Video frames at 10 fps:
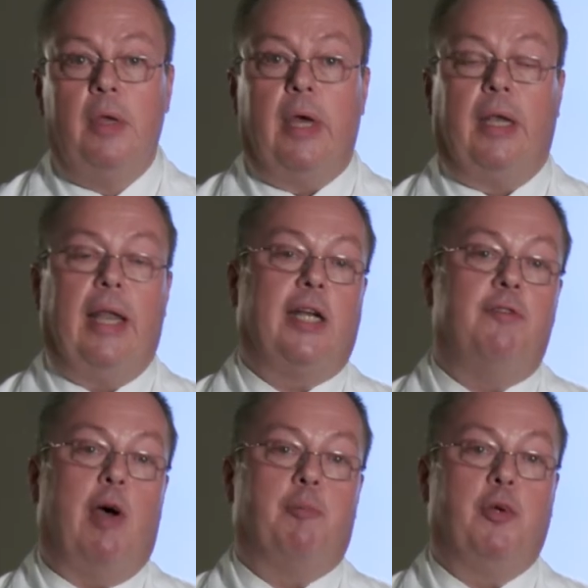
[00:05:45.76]

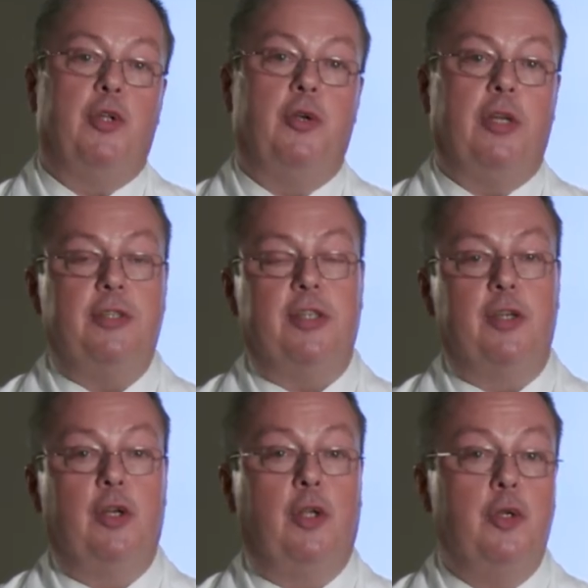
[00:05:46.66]
Elective opportunities
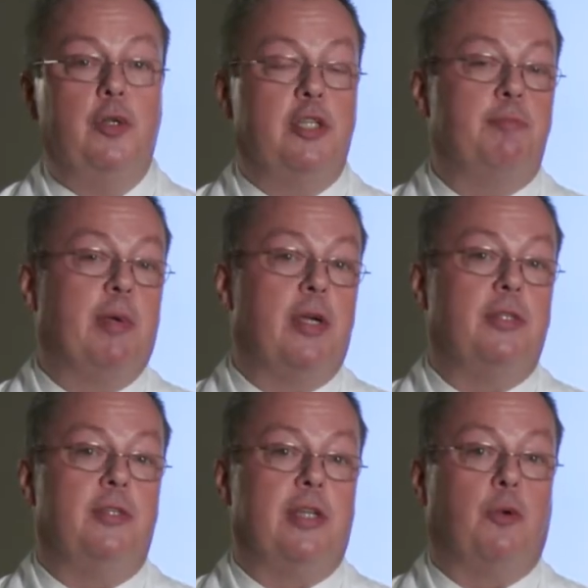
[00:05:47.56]
include
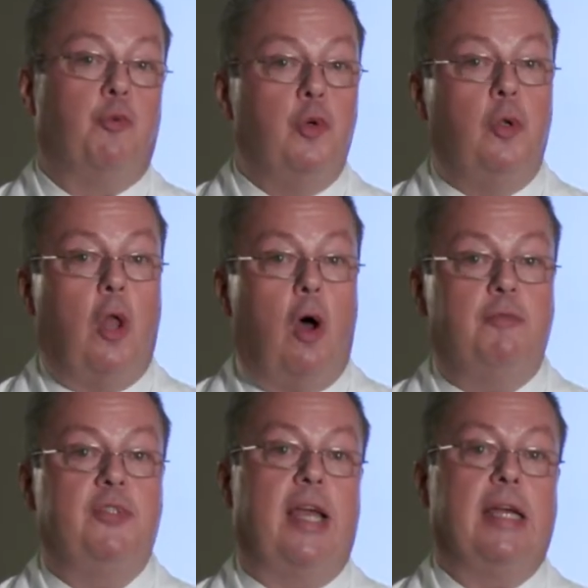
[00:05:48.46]
experiences at rural
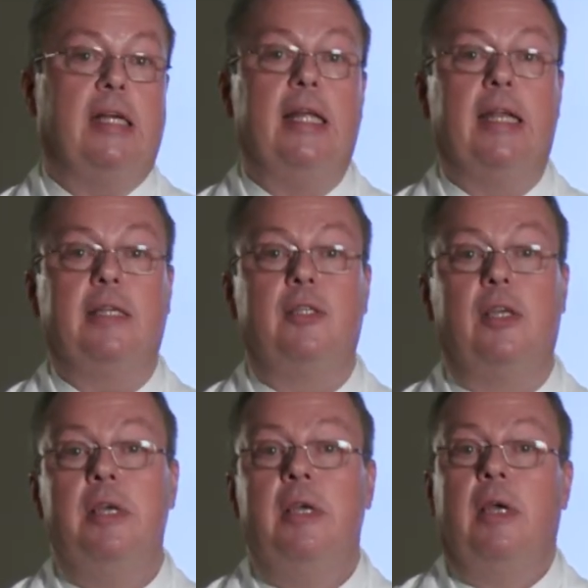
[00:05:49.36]
off-site clinics,
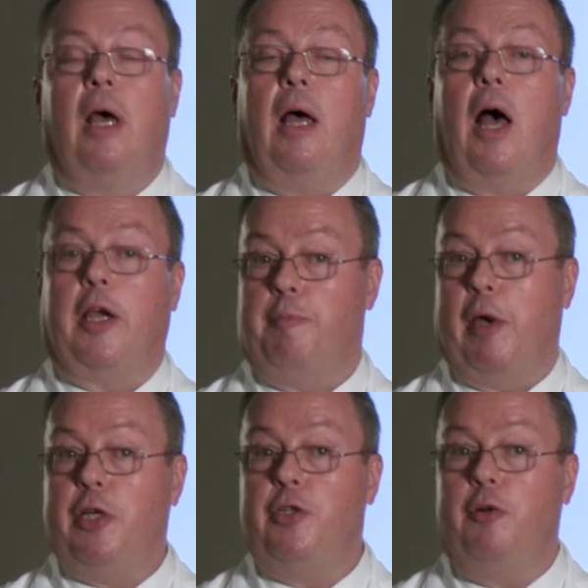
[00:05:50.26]

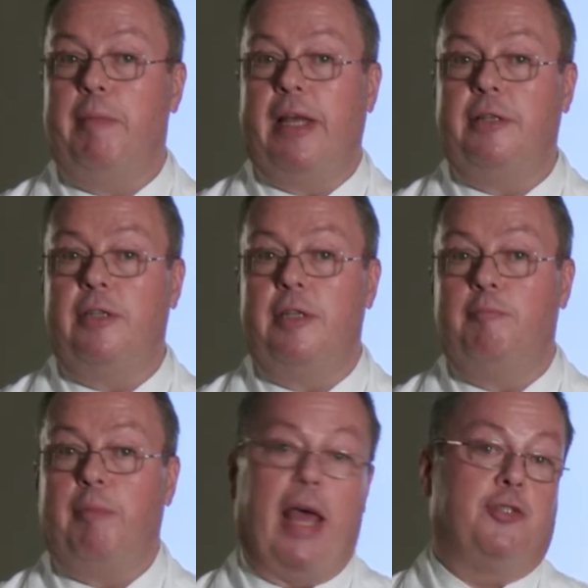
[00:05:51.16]
occupational
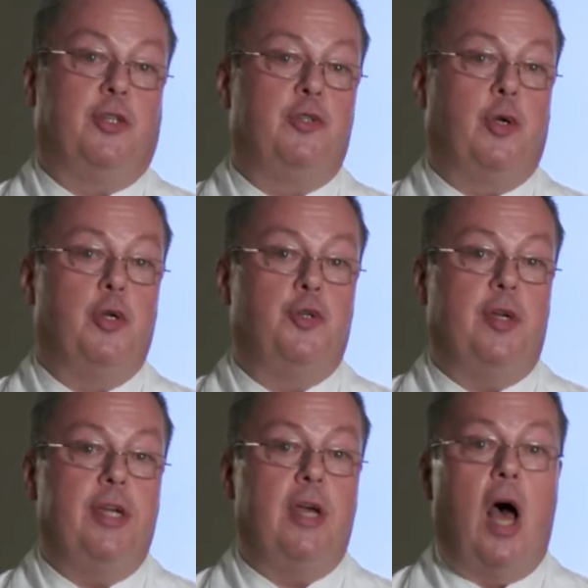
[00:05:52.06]
medicine, plastic
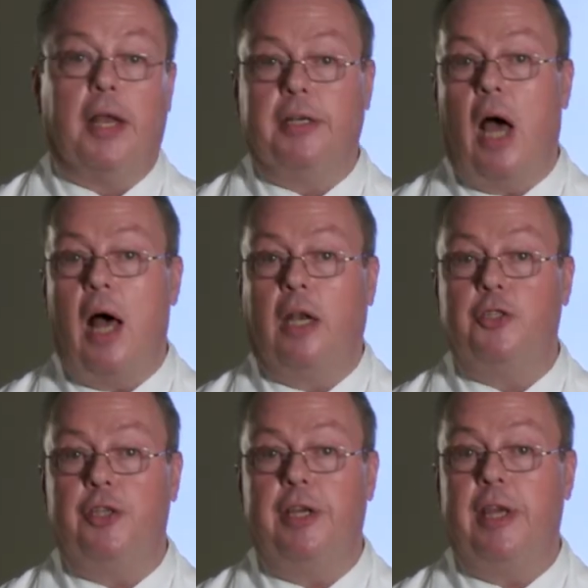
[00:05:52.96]
surgery,
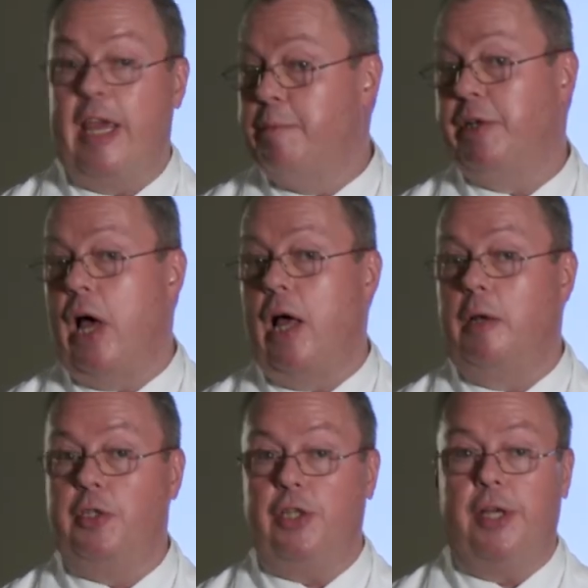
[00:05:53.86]
oncology,
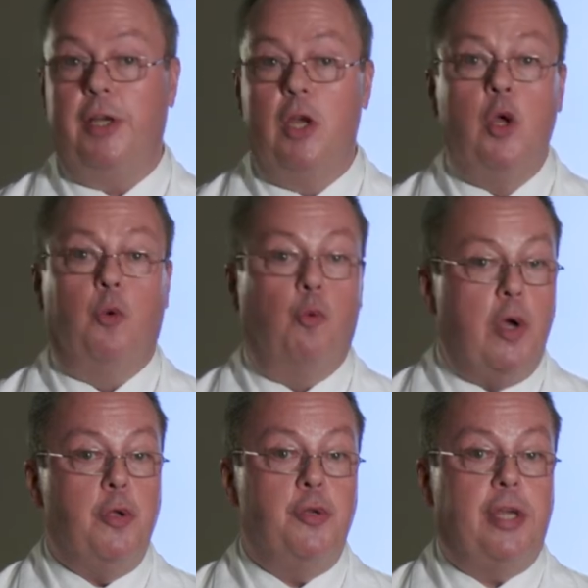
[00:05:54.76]
hematology,
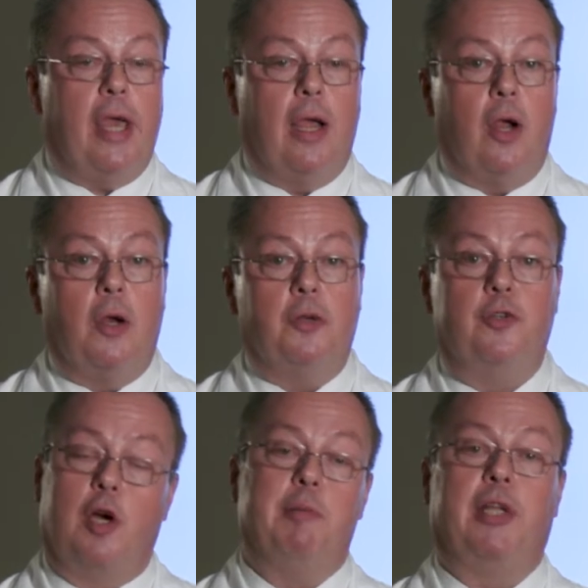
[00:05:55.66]
wound care,
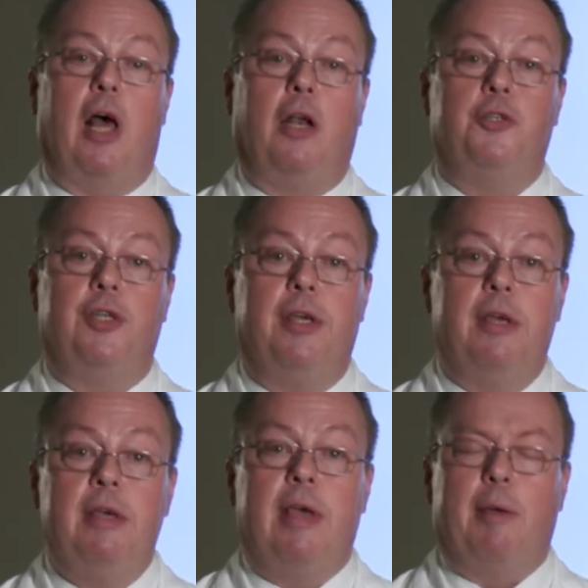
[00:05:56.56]
dermatology,
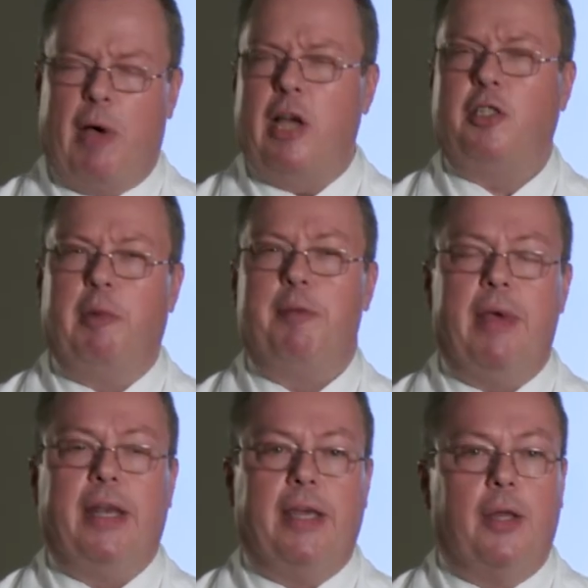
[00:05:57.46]
and possibly
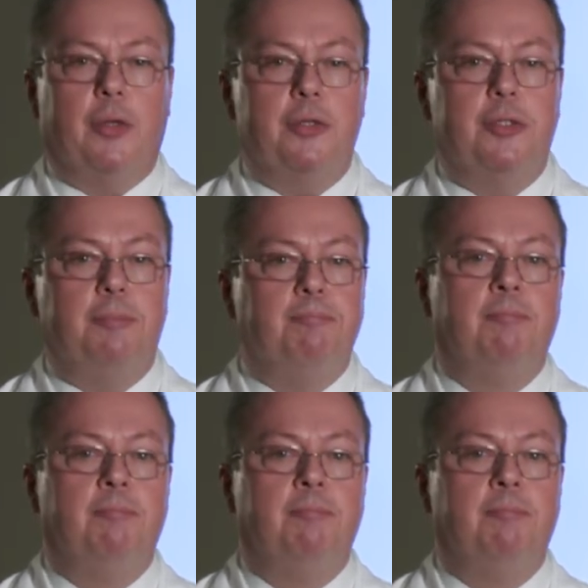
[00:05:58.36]
many others.